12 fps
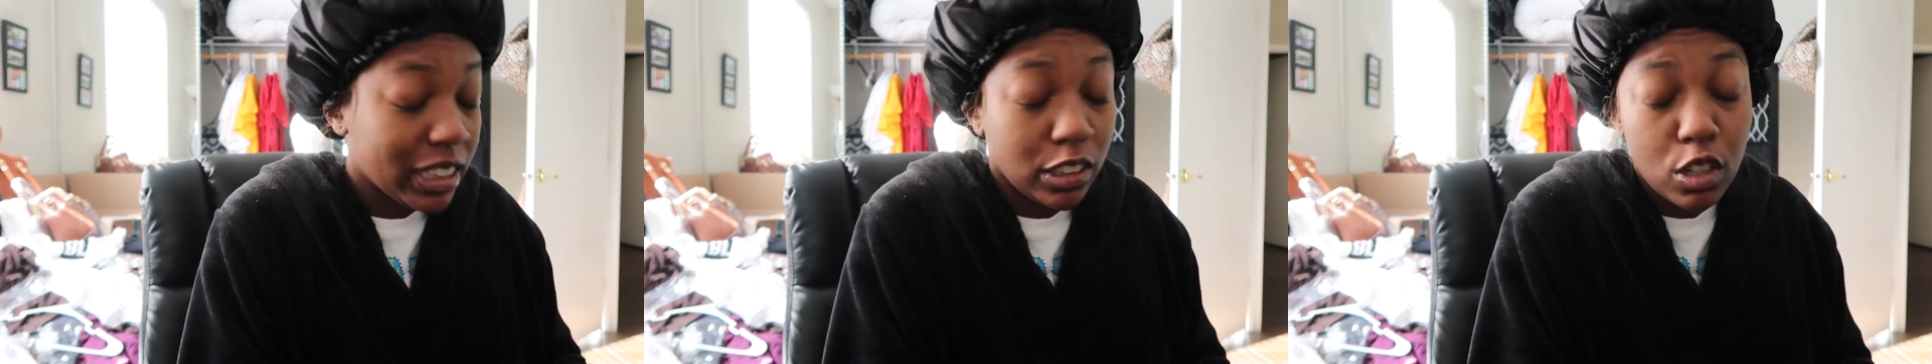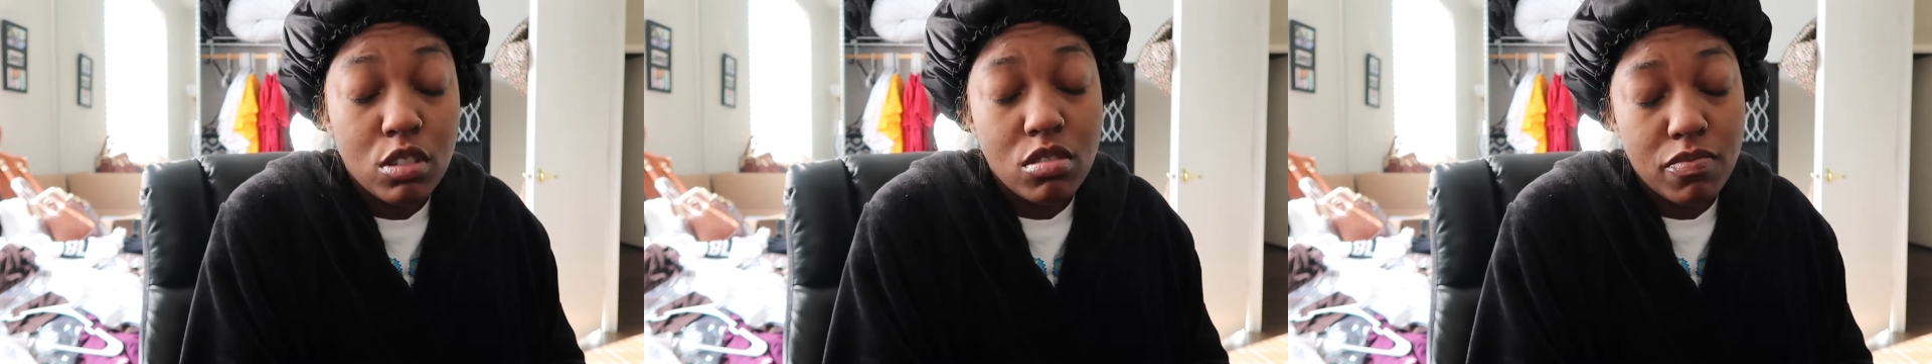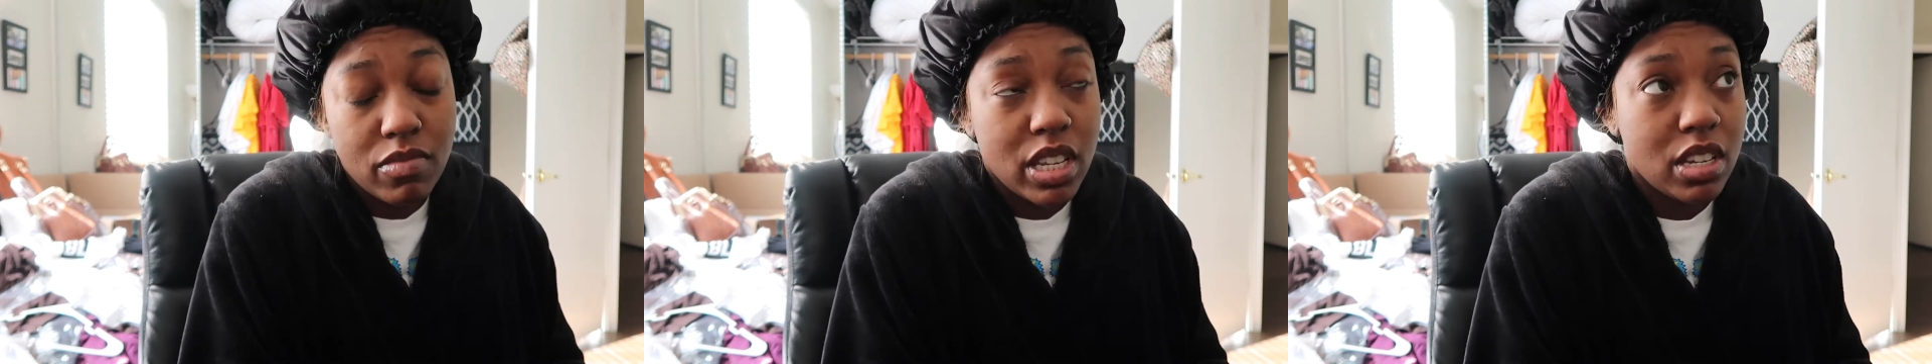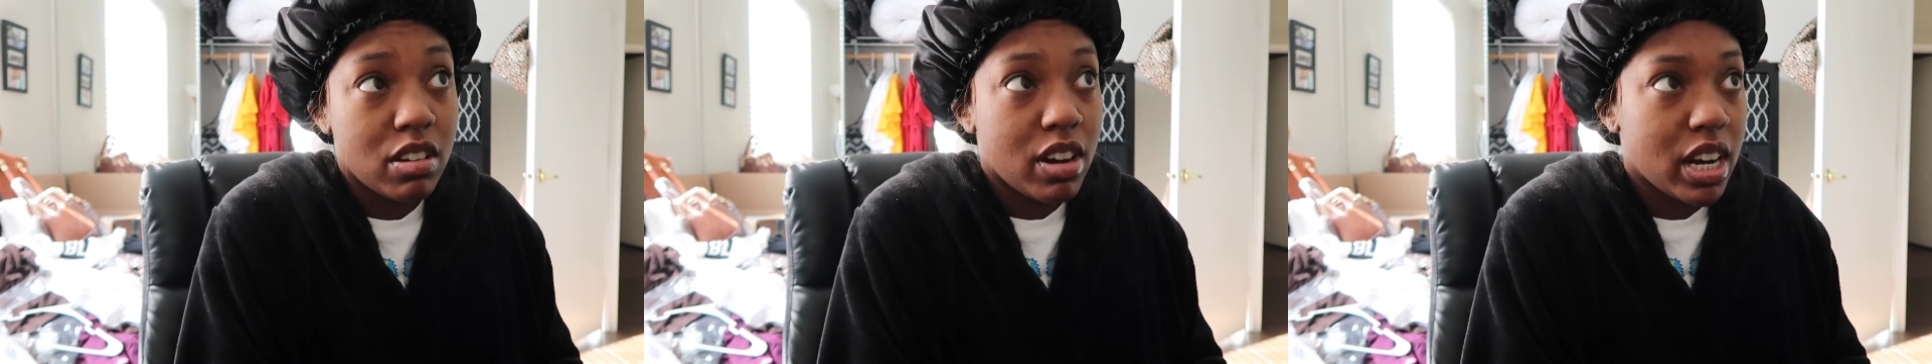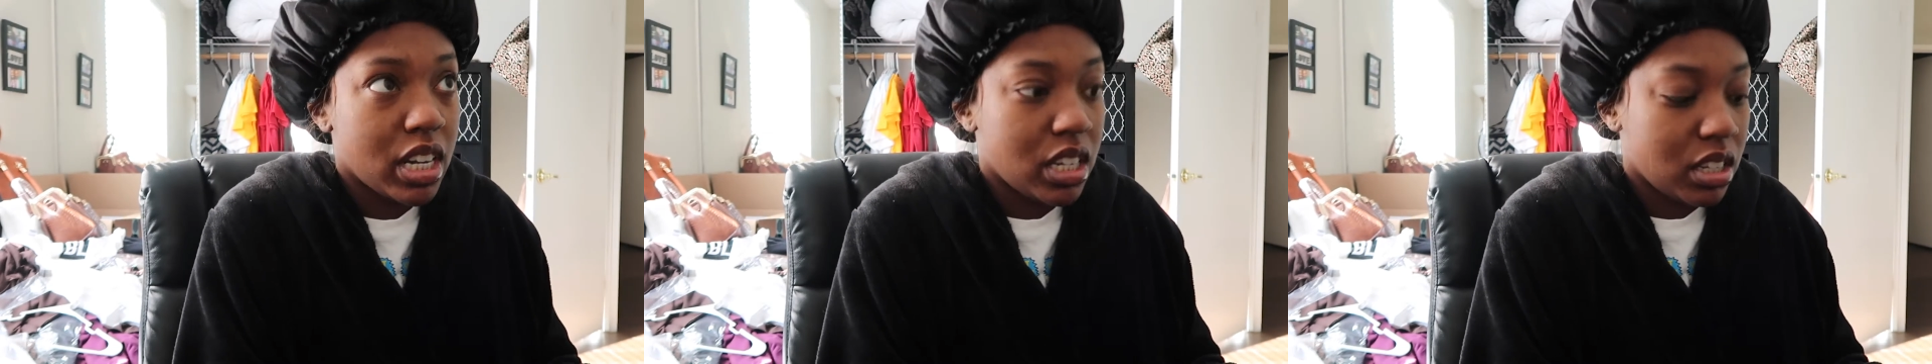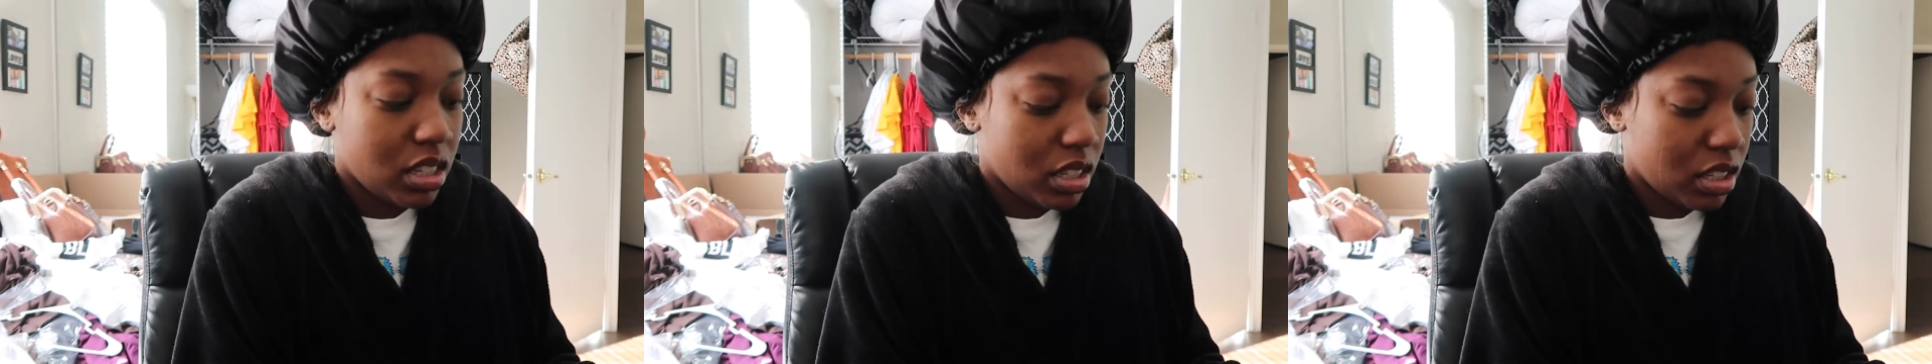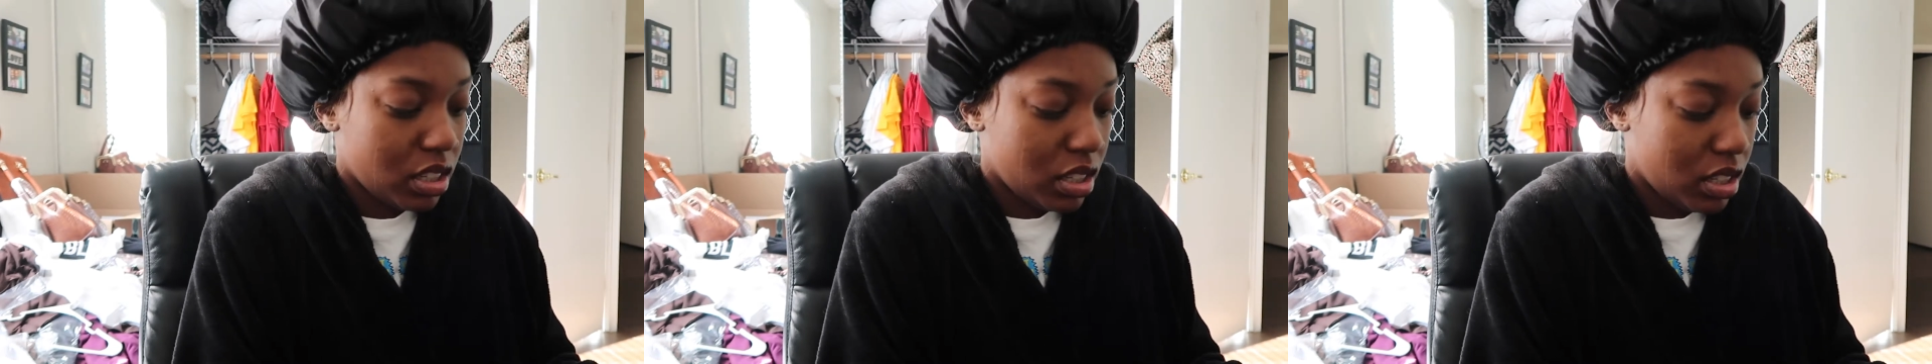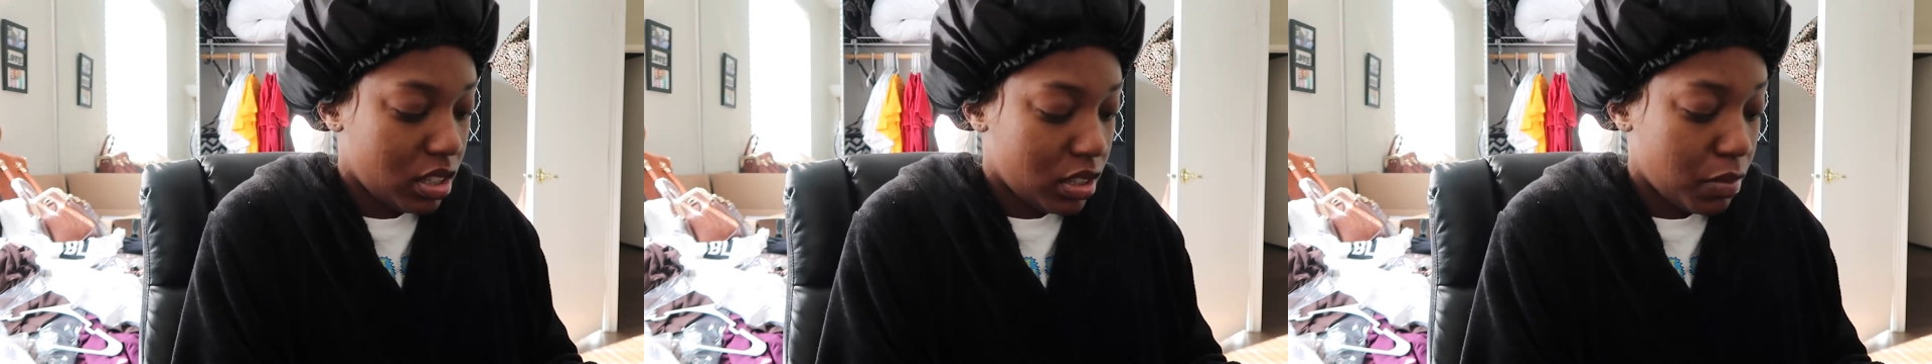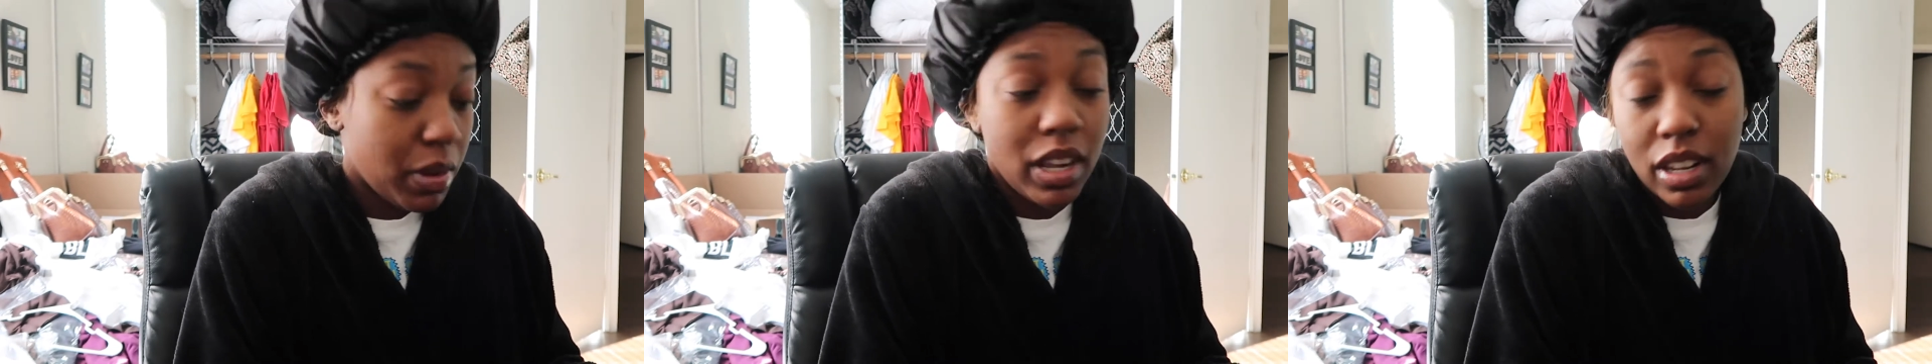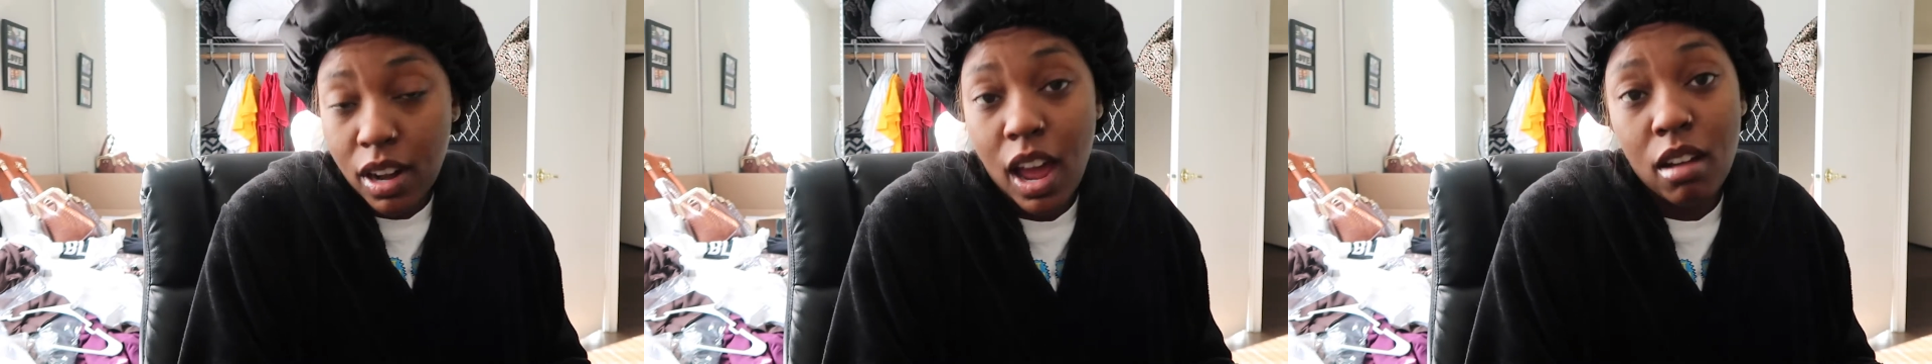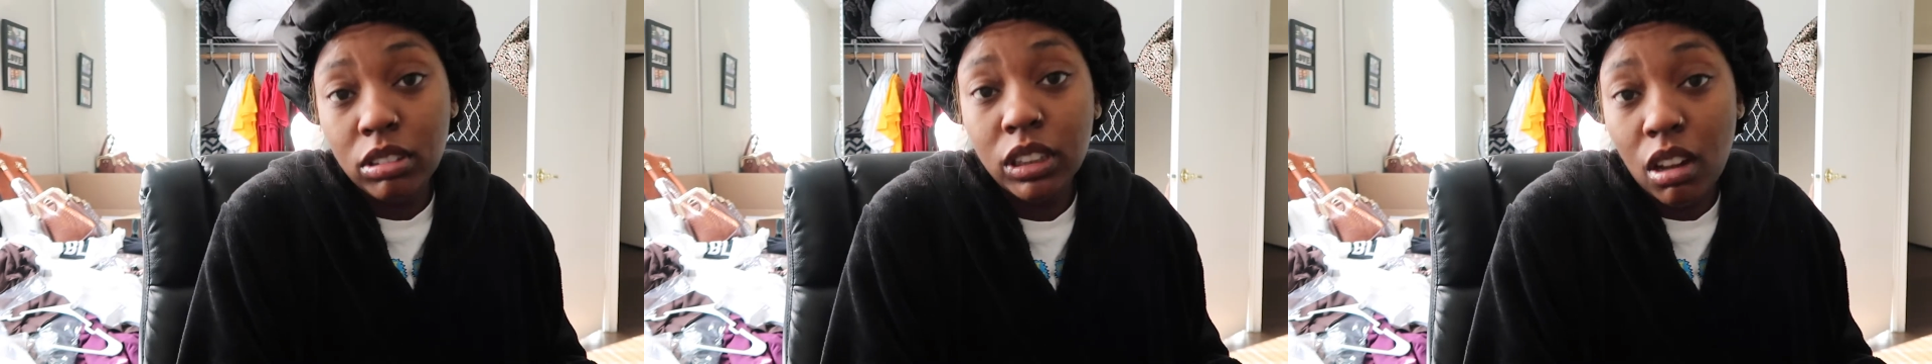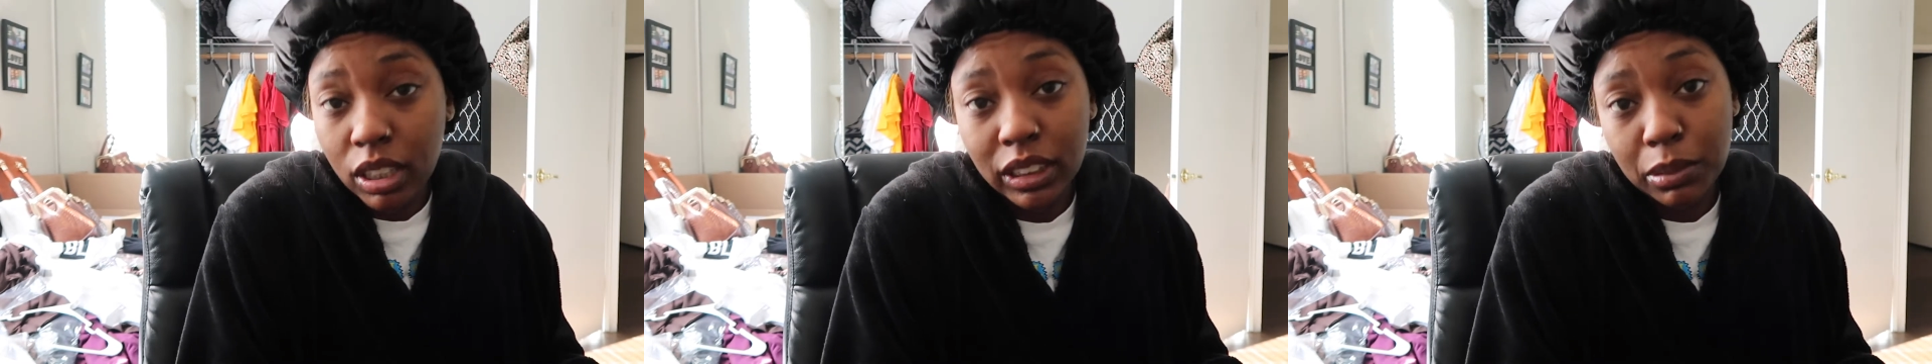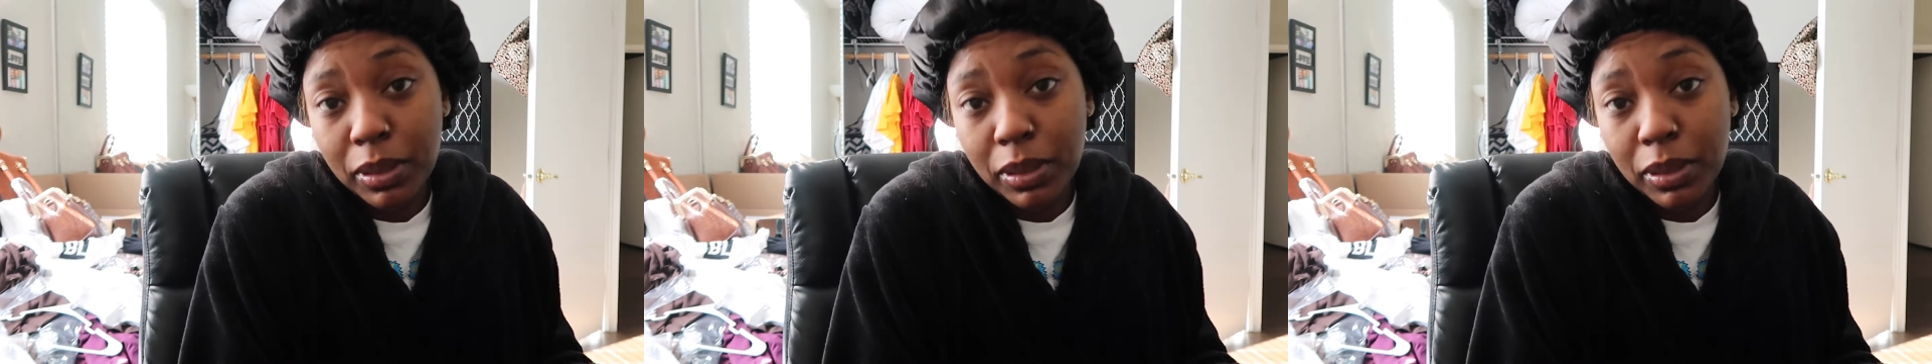told me and granny meaning i was talking to